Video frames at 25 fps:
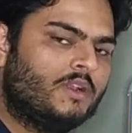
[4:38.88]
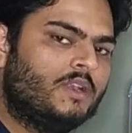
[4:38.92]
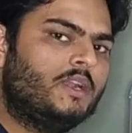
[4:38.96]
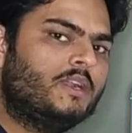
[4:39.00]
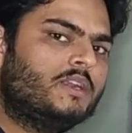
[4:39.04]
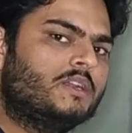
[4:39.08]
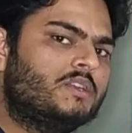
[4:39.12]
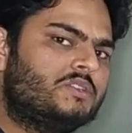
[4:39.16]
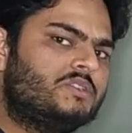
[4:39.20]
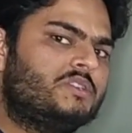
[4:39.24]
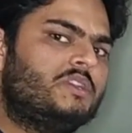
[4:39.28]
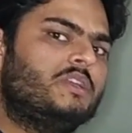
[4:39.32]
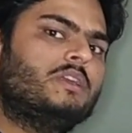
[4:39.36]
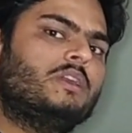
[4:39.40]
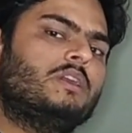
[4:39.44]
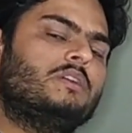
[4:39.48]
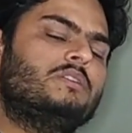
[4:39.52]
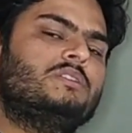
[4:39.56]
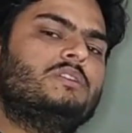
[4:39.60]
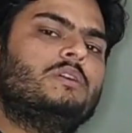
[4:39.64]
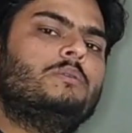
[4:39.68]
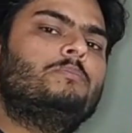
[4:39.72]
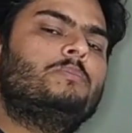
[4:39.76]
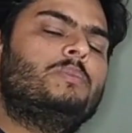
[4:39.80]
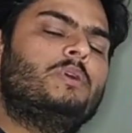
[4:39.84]
let us take
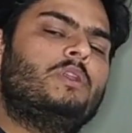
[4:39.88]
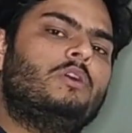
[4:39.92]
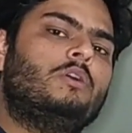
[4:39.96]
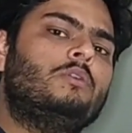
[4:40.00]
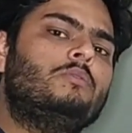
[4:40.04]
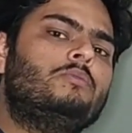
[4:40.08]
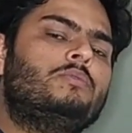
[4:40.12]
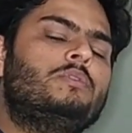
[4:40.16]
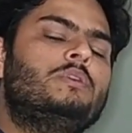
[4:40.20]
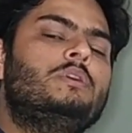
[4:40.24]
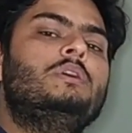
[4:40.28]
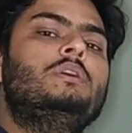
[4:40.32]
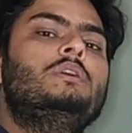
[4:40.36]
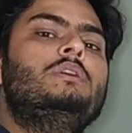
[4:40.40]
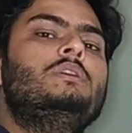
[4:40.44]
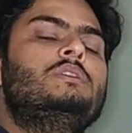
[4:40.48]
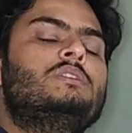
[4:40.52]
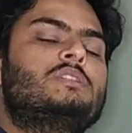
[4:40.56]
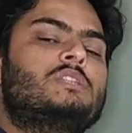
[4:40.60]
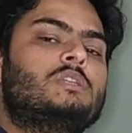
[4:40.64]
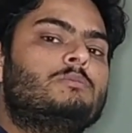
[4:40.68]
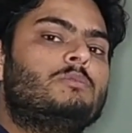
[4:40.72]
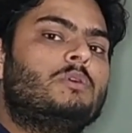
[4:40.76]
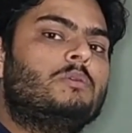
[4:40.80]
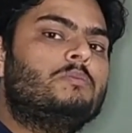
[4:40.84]
example of
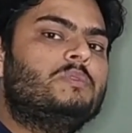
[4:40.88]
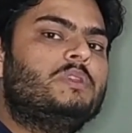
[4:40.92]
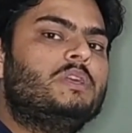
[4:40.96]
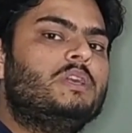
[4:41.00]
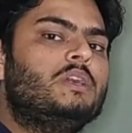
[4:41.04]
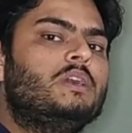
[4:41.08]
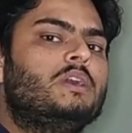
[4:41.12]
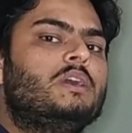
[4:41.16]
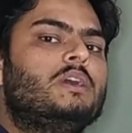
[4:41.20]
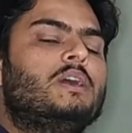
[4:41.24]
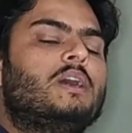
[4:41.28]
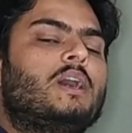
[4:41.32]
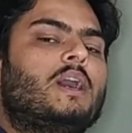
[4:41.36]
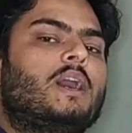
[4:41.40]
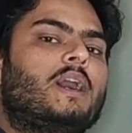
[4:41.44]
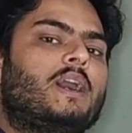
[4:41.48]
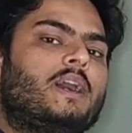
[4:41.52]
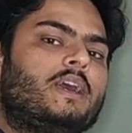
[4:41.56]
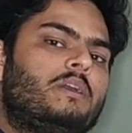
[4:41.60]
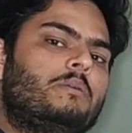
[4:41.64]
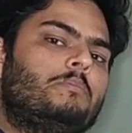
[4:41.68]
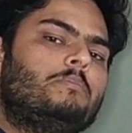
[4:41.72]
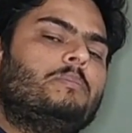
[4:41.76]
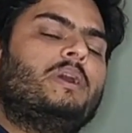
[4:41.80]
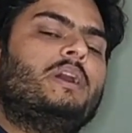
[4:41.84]
some of the
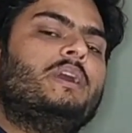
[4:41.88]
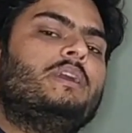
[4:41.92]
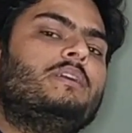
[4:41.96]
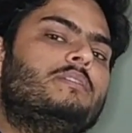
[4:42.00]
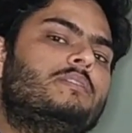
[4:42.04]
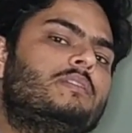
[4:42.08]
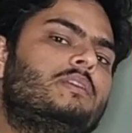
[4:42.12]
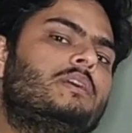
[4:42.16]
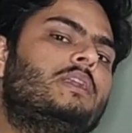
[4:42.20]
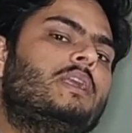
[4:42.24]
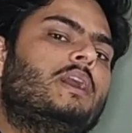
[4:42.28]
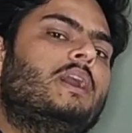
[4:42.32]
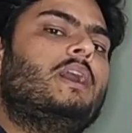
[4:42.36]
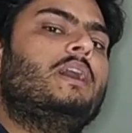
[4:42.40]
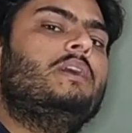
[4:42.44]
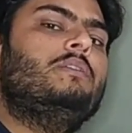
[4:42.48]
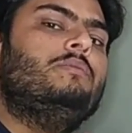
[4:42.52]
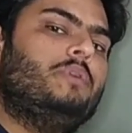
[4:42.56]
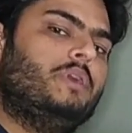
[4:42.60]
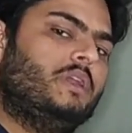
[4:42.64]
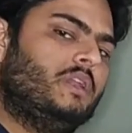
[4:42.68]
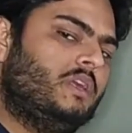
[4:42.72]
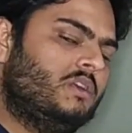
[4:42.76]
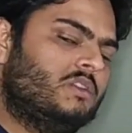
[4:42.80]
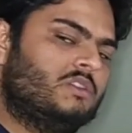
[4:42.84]
high bias and high
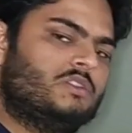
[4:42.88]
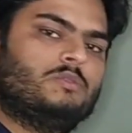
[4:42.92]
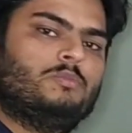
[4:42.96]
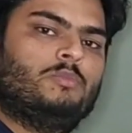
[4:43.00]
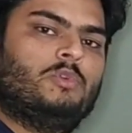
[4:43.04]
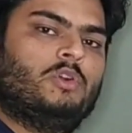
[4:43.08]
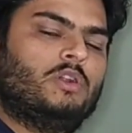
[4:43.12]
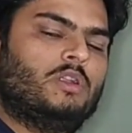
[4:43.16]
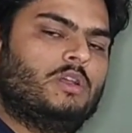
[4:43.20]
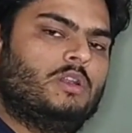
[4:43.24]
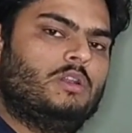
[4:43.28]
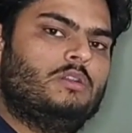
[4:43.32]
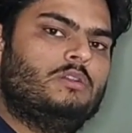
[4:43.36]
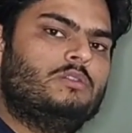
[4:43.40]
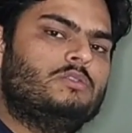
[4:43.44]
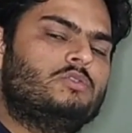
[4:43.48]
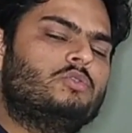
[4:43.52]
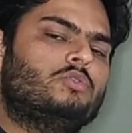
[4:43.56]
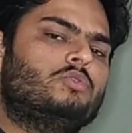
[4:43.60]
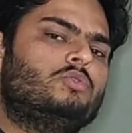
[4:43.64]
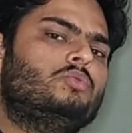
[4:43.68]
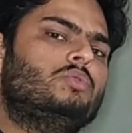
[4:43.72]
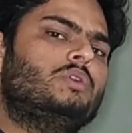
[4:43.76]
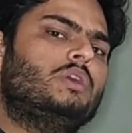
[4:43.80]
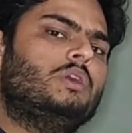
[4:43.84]
variance model.
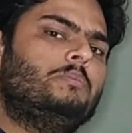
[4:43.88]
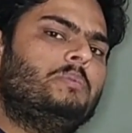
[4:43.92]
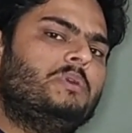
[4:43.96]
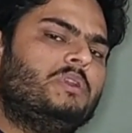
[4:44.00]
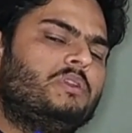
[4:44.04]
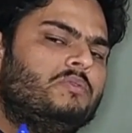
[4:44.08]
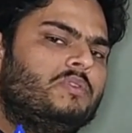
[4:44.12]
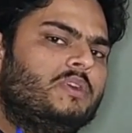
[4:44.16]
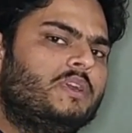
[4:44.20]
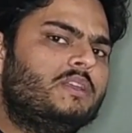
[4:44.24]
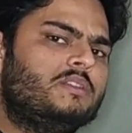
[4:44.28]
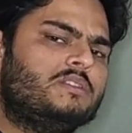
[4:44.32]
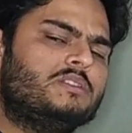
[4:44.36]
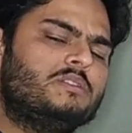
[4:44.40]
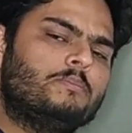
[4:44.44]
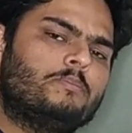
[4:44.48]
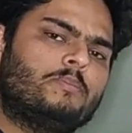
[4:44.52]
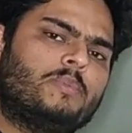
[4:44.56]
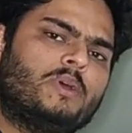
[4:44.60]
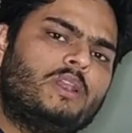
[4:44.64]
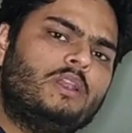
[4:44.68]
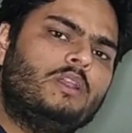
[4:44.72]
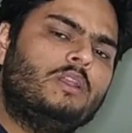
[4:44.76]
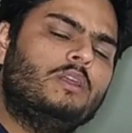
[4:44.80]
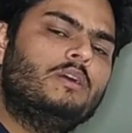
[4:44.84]
So to keep it very
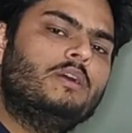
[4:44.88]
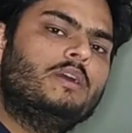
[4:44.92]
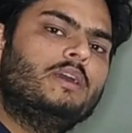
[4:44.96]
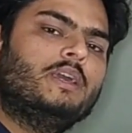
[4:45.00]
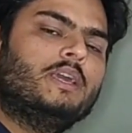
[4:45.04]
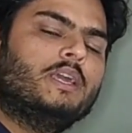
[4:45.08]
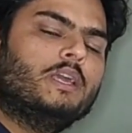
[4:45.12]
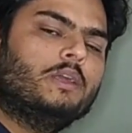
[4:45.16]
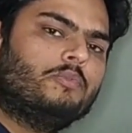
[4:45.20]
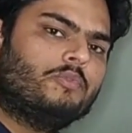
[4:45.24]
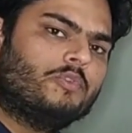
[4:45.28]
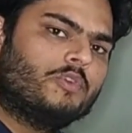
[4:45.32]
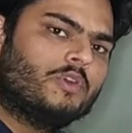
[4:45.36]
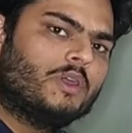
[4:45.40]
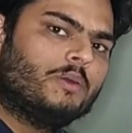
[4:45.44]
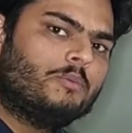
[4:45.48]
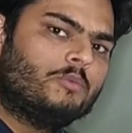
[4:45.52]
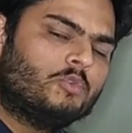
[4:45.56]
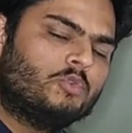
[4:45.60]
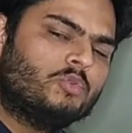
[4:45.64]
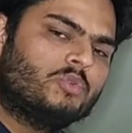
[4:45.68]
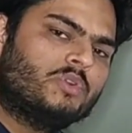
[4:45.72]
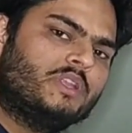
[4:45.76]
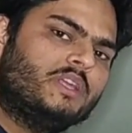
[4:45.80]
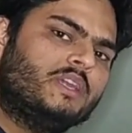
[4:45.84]
simple, if you
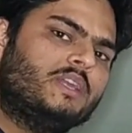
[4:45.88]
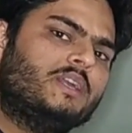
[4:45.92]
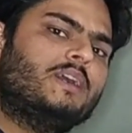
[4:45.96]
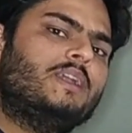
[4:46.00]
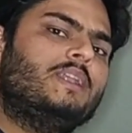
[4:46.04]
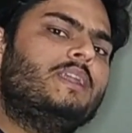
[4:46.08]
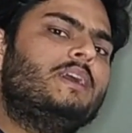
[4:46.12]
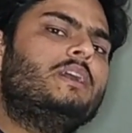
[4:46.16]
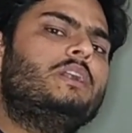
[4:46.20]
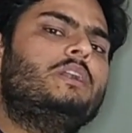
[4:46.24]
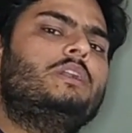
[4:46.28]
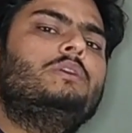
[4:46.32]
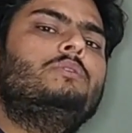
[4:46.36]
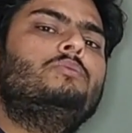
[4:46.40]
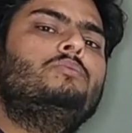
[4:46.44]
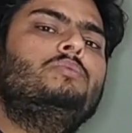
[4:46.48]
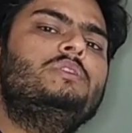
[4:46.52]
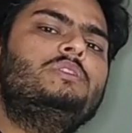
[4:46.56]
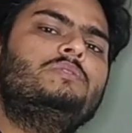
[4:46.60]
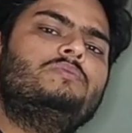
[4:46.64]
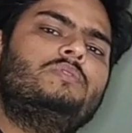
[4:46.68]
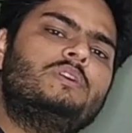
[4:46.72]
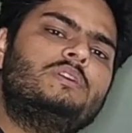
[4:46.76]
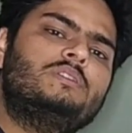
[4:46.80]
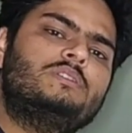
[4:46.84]
have to recollect
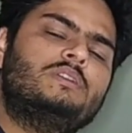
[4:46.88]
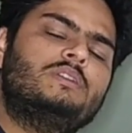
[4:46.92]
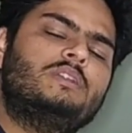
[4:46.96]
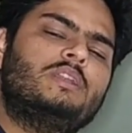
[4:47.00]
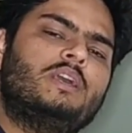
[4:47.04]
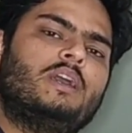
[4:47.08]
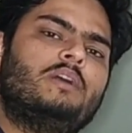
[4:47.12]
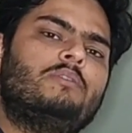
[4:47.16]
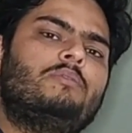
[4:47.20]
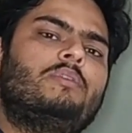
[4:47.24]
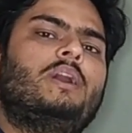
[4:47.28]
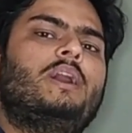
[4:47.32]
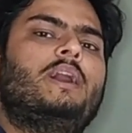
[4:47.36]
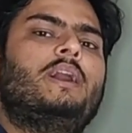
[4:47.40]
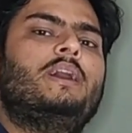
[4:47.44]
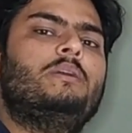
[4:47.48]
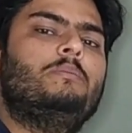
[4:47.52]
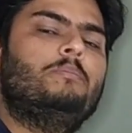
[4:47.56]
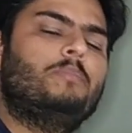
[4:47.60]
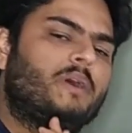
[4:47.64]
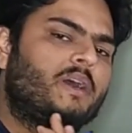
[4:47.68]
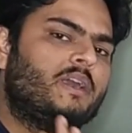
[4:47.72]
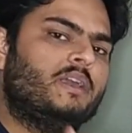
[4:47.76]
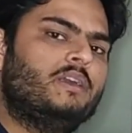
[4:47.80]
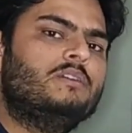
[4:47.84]
which function have
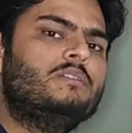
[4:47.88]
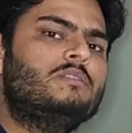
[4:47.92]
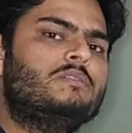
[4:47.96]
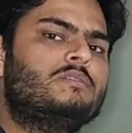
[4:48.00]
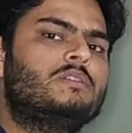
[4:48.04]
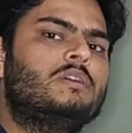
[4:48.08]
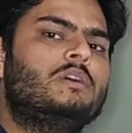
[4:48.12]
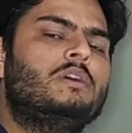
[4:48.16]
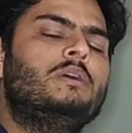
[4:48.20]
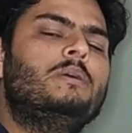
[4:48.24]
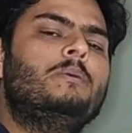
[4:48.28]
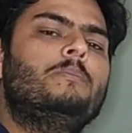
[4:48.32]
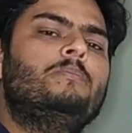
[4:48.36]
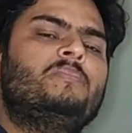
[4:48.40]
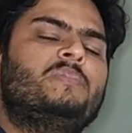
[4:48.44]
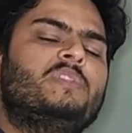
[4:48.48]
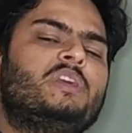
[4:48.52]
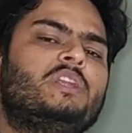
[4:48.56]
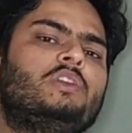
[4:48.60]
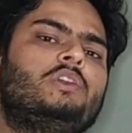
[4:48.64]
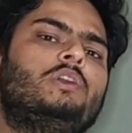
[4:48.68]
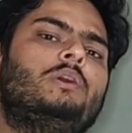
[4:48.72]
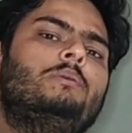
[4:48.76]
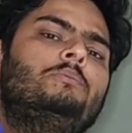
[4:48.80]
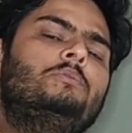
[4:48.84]
high bias,
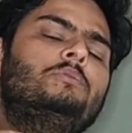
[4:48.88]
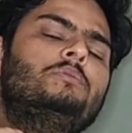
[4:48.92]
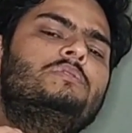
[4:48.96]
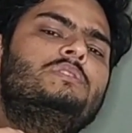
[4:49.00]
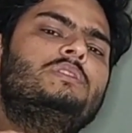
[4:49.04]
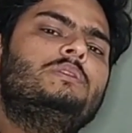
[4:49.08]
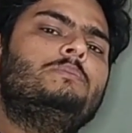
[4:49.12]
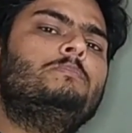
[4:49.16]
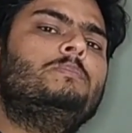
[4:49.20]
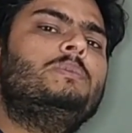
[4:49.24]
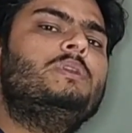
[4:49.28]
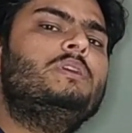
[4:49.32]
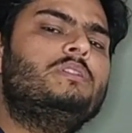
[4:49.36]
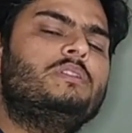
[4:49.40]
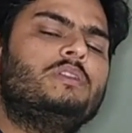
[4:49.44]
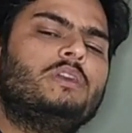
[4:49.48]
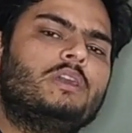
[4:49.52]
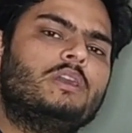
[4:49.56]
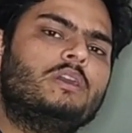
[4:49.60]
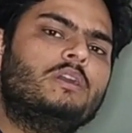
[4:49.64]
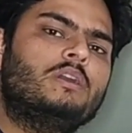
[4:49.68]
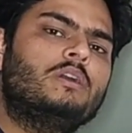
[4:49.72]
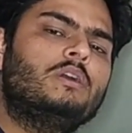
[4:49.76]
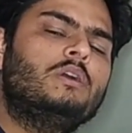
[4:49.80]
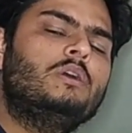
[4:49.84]
then you have to simply
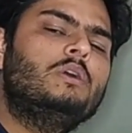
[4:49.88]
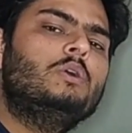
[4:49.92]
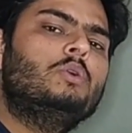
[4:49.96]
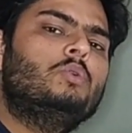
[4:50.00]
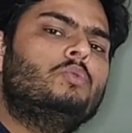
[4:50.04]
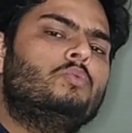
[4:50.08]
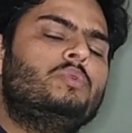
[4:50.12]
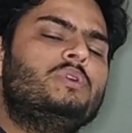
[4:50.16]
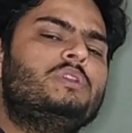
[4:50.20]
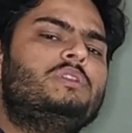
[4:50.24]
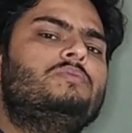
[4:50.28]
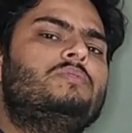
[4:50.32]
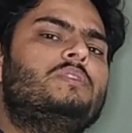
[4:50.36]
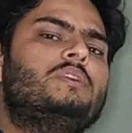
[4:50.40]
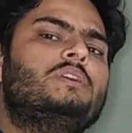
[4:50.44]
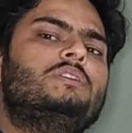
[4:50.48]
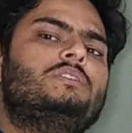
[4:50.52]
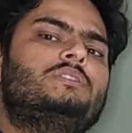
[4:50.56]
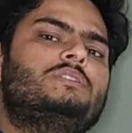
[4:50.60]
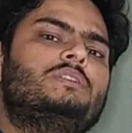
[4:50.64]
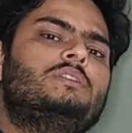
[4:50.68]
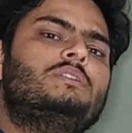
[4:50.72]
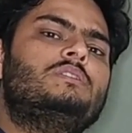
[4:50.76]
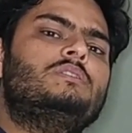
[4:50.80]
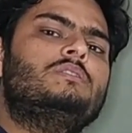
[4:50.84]
think which
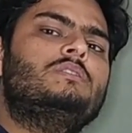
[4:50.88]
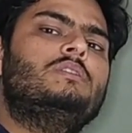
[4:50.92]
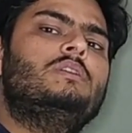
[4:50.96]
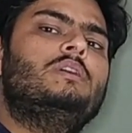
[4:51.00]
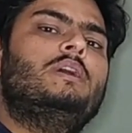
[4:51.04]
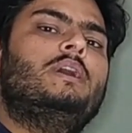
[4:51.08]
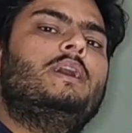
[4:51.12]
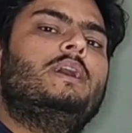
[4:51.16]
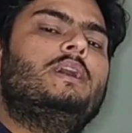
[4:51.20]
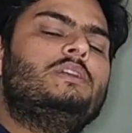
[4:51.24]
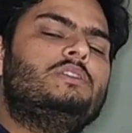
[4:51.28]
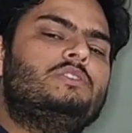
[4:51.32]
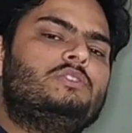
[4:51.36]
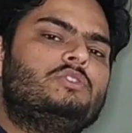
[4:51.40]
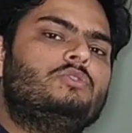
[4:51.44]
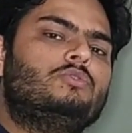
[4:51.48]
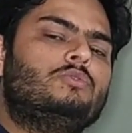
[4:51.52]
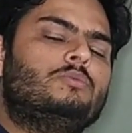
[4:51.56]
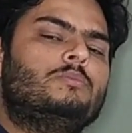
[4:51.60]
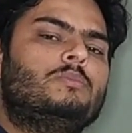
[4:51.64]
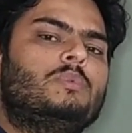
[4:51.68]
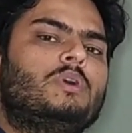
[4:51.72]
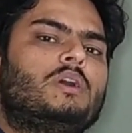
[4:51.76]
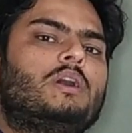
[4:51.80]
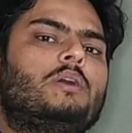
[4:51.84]
function
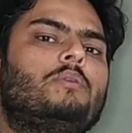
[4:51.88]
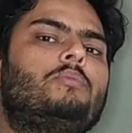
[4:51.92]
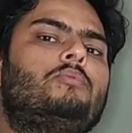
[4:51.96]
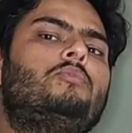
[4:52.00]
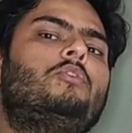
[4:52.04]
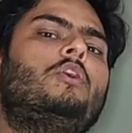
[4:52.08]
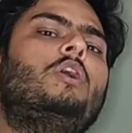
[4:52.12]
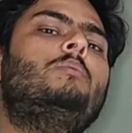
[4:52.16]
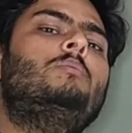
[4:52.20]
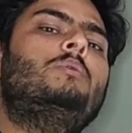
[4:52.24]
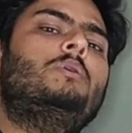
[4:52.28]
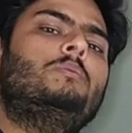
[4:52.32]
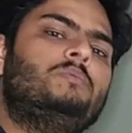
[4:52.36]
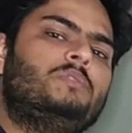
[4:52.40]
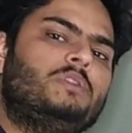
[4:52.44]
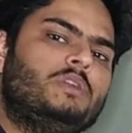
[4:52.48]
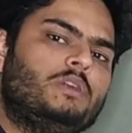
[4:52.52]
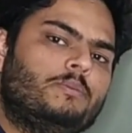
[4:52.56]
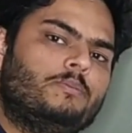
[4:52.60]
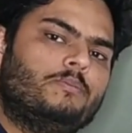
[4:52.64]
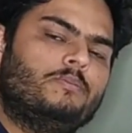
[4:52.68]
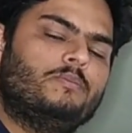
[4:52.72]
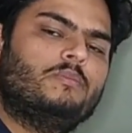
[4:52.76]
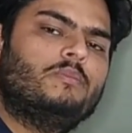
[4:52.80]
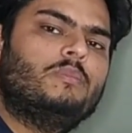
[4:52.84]
assume a form of
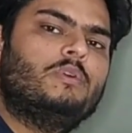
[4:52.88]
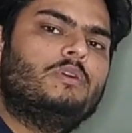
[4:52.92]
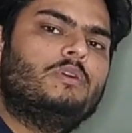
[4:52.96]
the